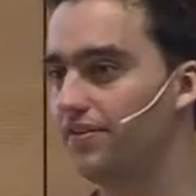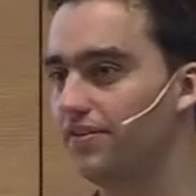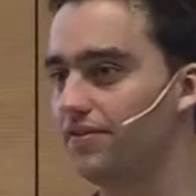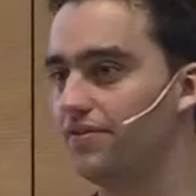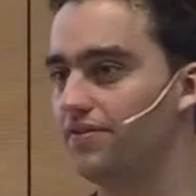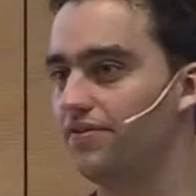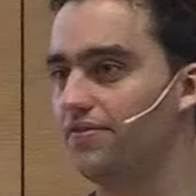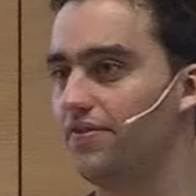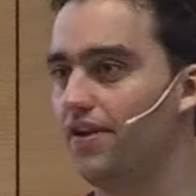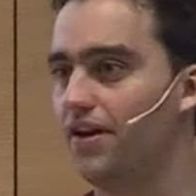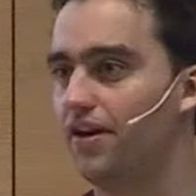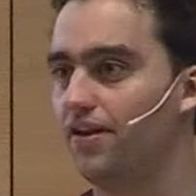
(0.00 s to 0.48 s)

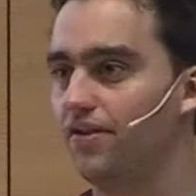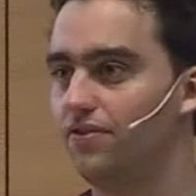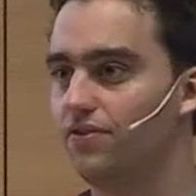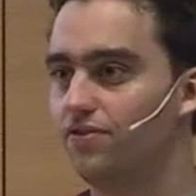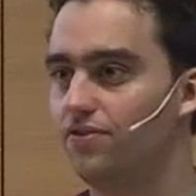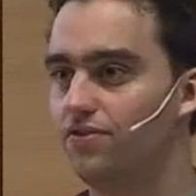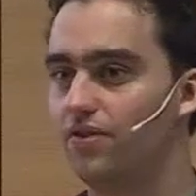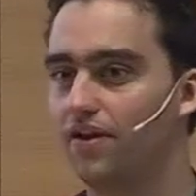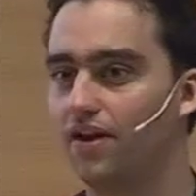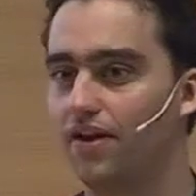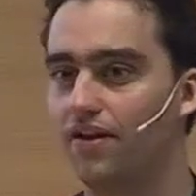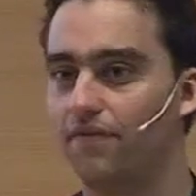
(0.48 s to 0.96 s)
is
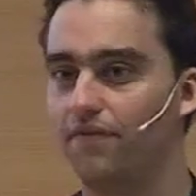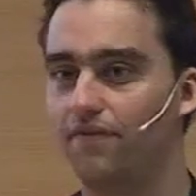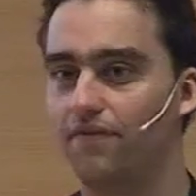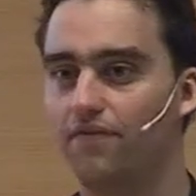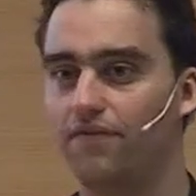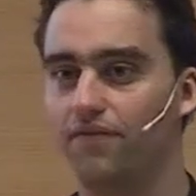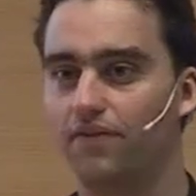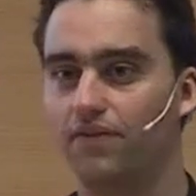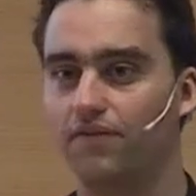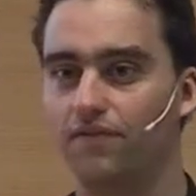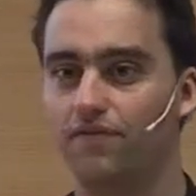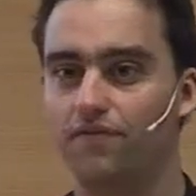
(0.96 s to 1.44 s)
that you have
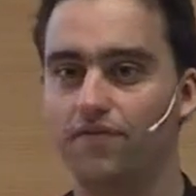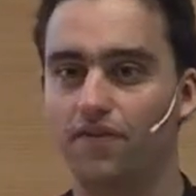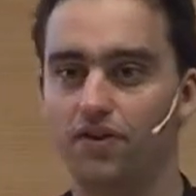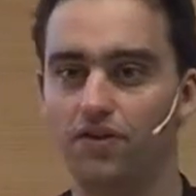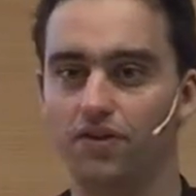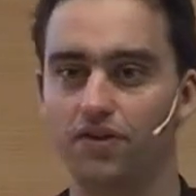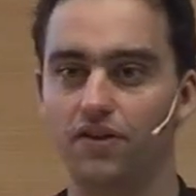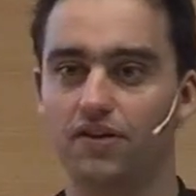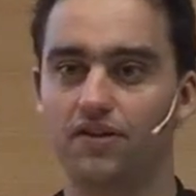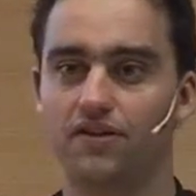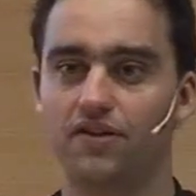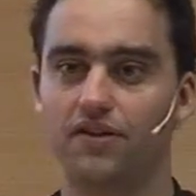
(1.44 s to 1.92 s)
a
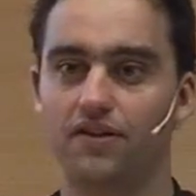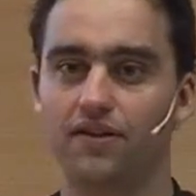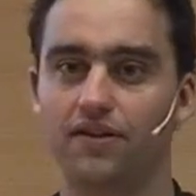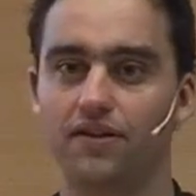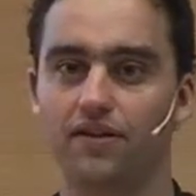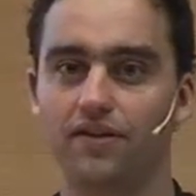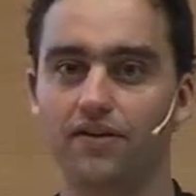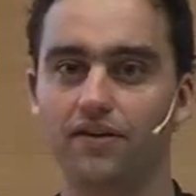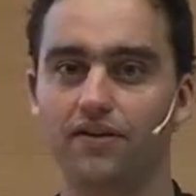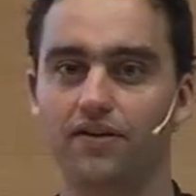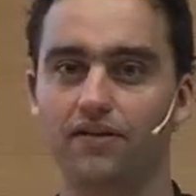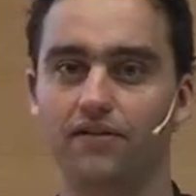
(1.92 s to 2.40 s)
very
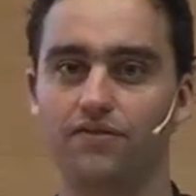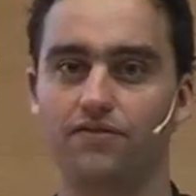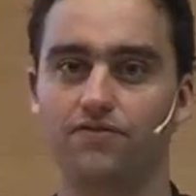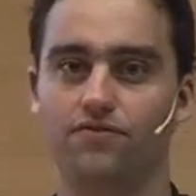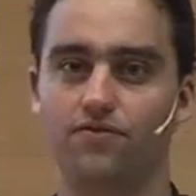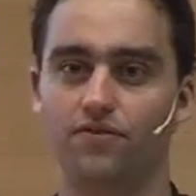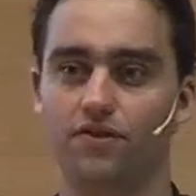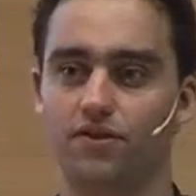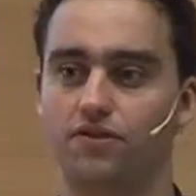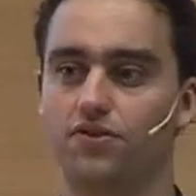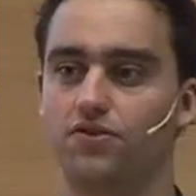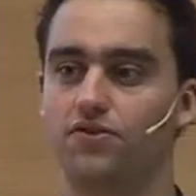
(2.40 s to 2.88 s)
clear
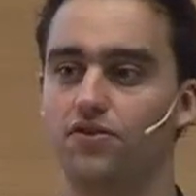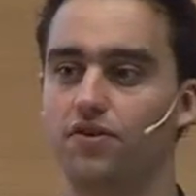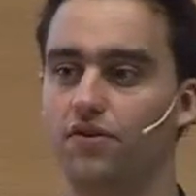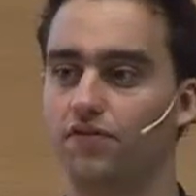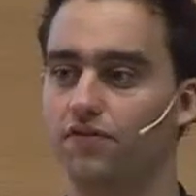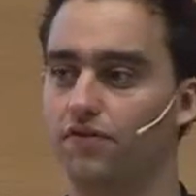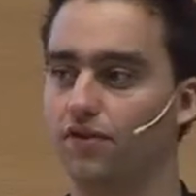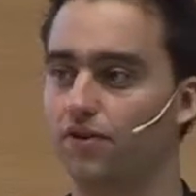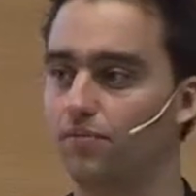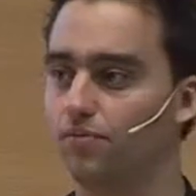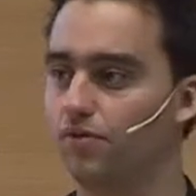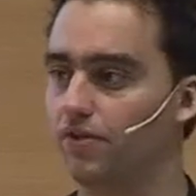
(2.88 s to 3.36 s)
structure
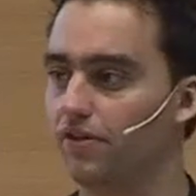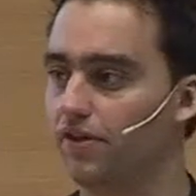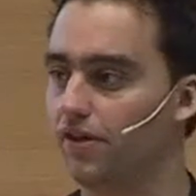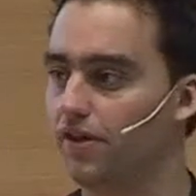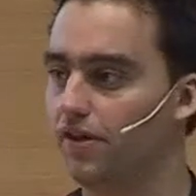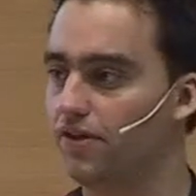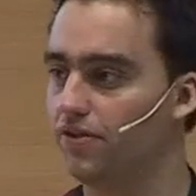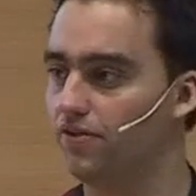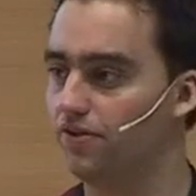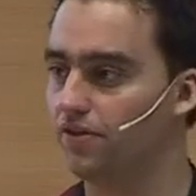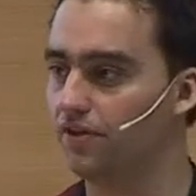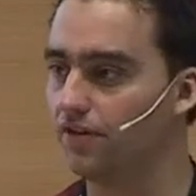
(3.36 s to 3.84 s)
of your
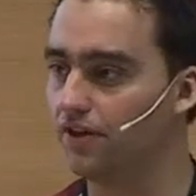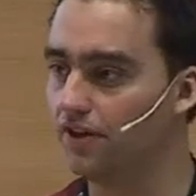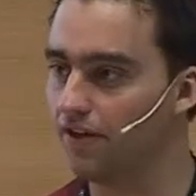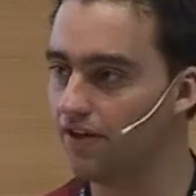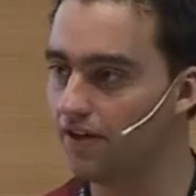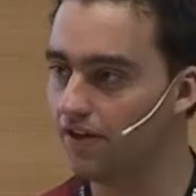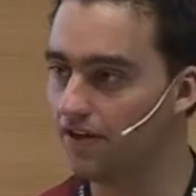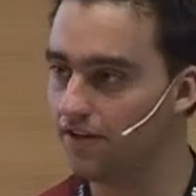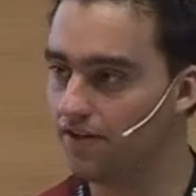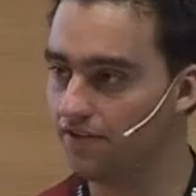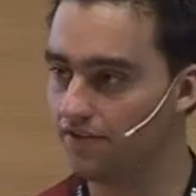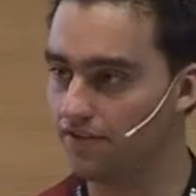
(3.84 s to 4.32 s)
application,
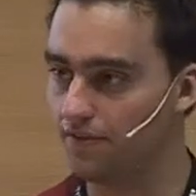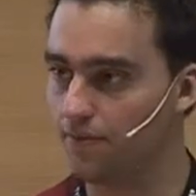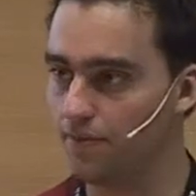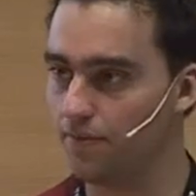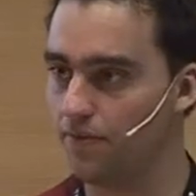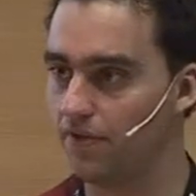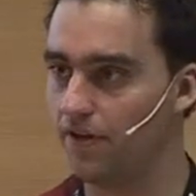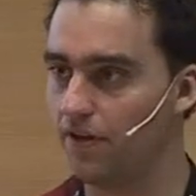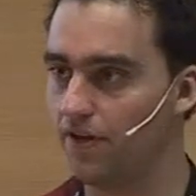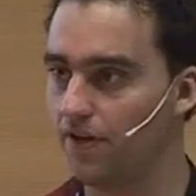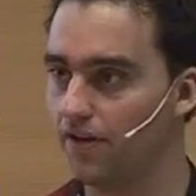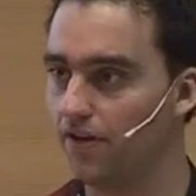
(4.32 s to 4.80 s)

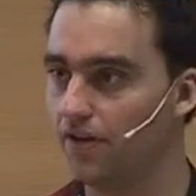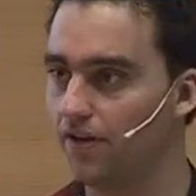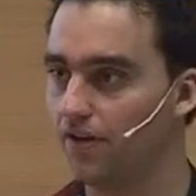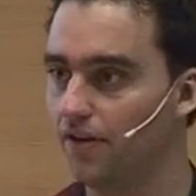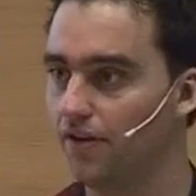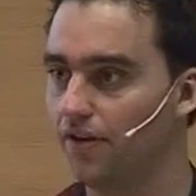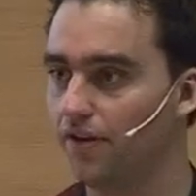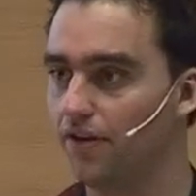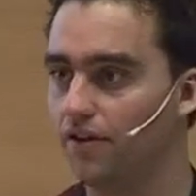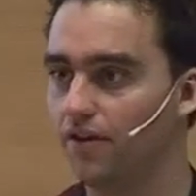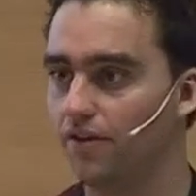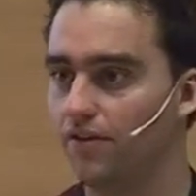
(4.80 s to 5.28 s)
something
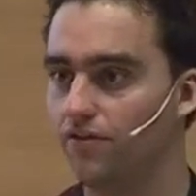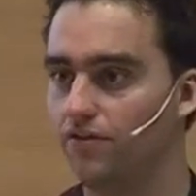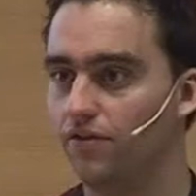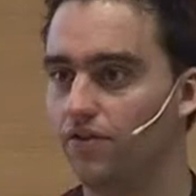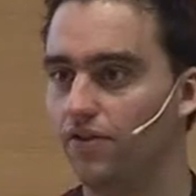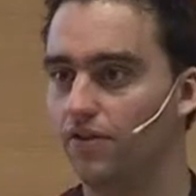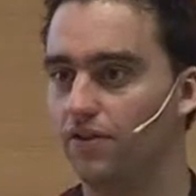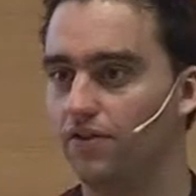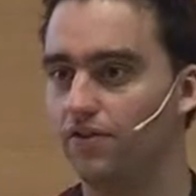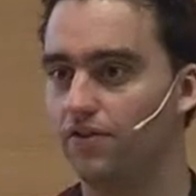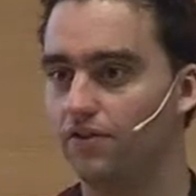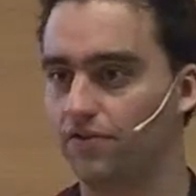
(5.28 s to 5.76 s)
you
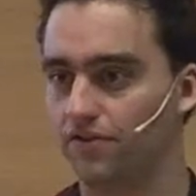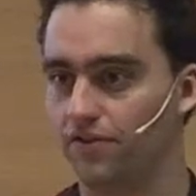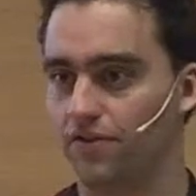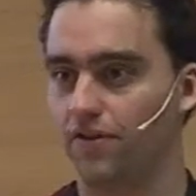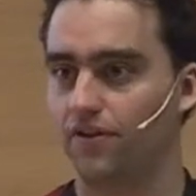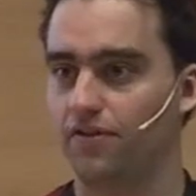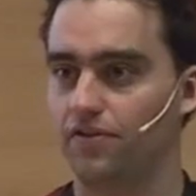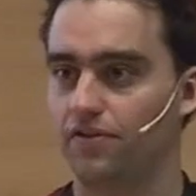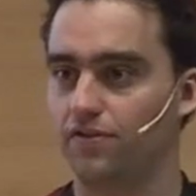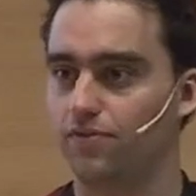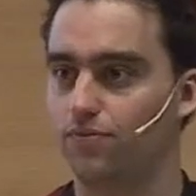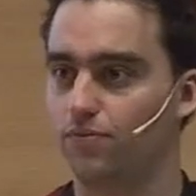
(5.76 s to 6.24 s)
can
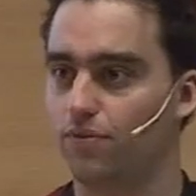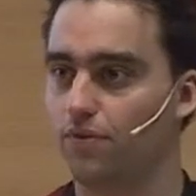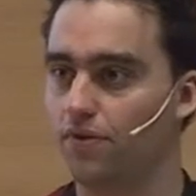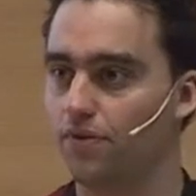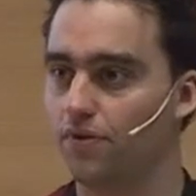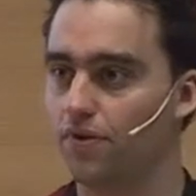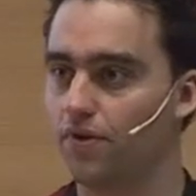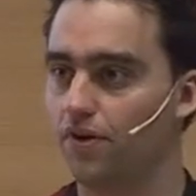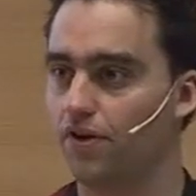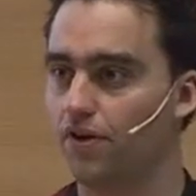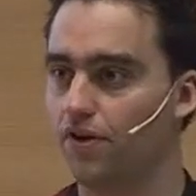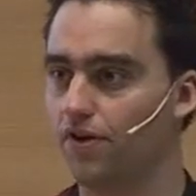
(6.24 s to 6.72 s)
discuss
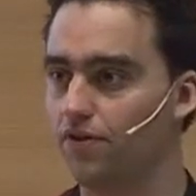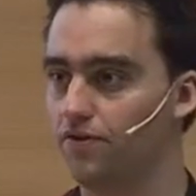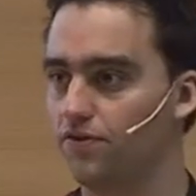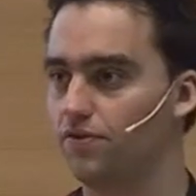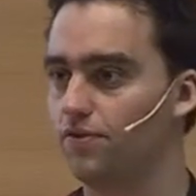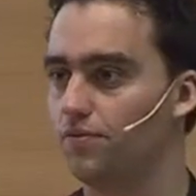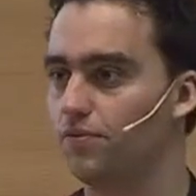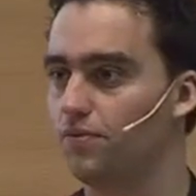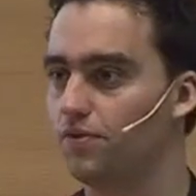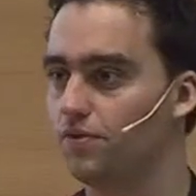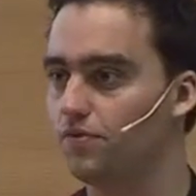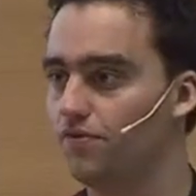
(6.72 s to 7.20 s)
with your
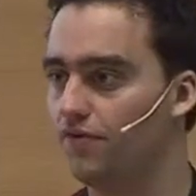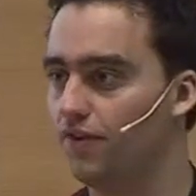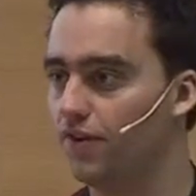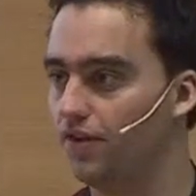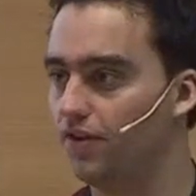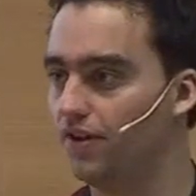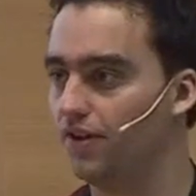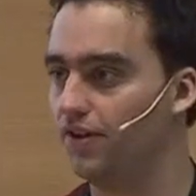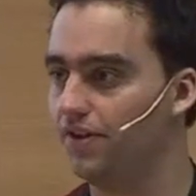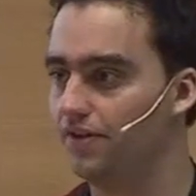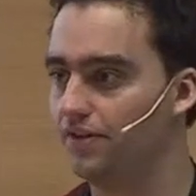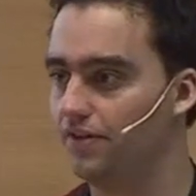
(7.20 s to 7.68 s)
customers
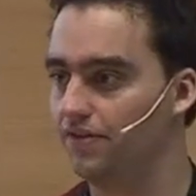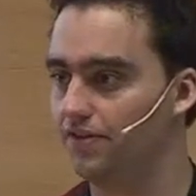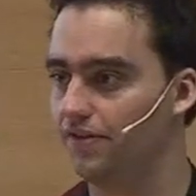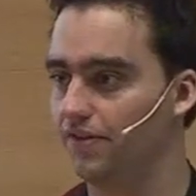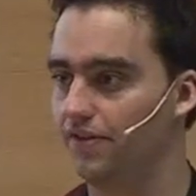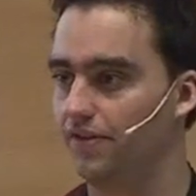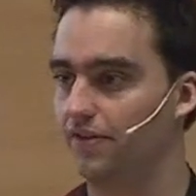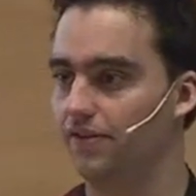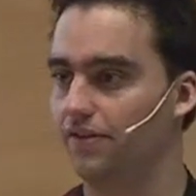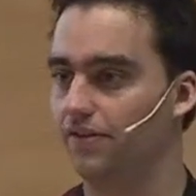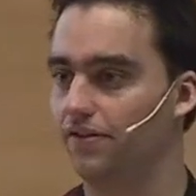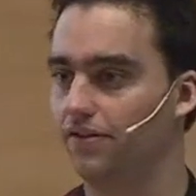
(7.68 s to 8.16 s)
very
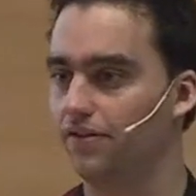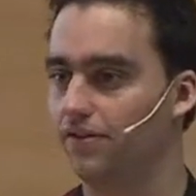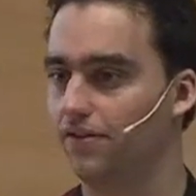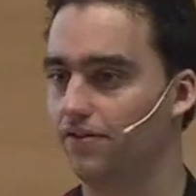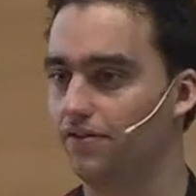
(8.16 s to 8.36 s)
easily.